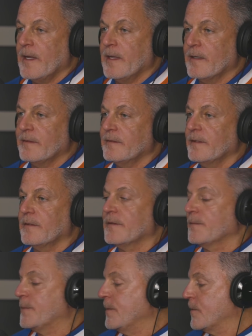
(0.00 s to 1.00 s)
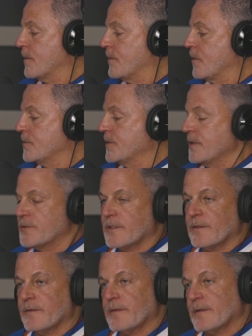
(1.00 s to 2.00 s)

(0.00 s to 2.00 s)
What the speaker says: And their people are poaching each other.